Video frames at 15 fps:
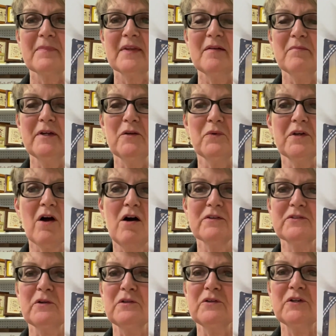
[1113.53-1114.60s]
but it would
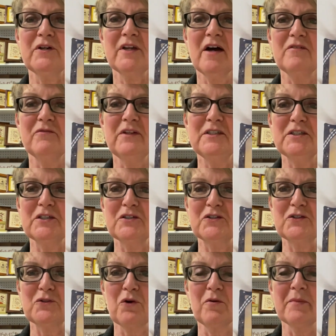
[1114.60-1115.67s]
also look good on Vintage
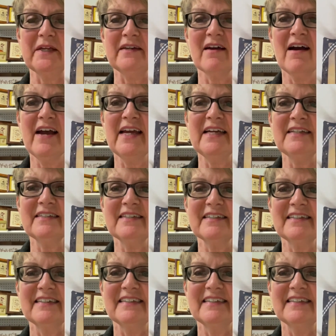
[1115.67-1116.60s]
Stormy Night.